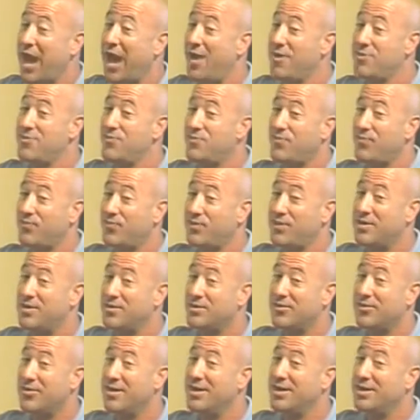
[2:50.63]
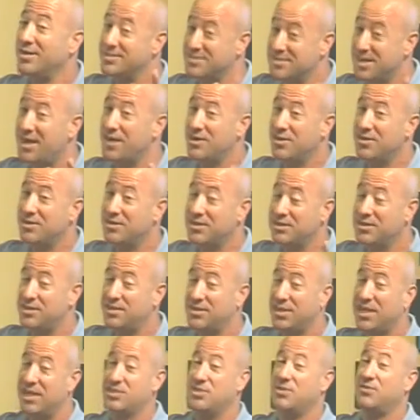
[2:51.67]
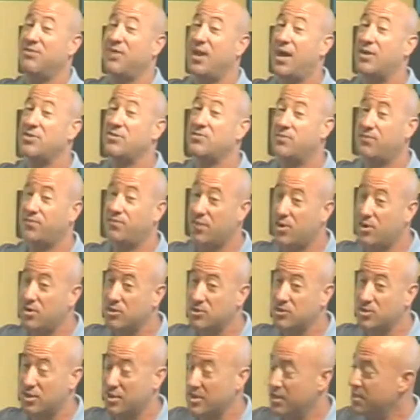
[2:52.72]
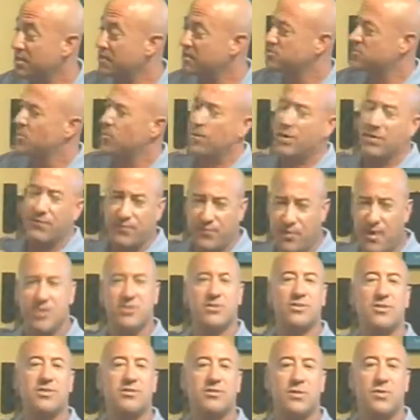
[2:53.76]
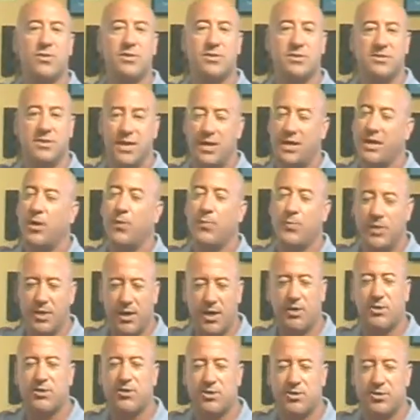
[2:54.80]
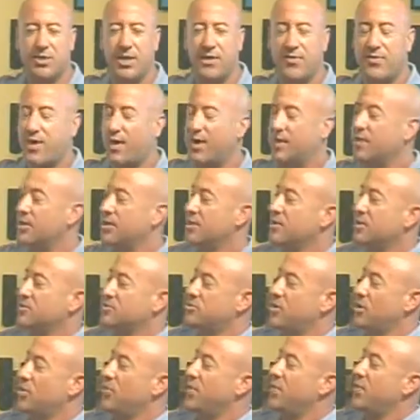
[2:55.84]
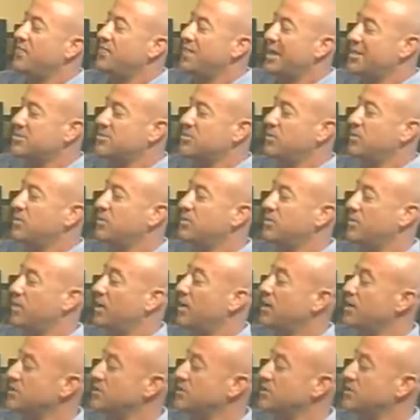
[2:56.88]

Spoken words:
how you feel is not a good indication of how you function. So function is always key. I hope you understand that. So that's what we do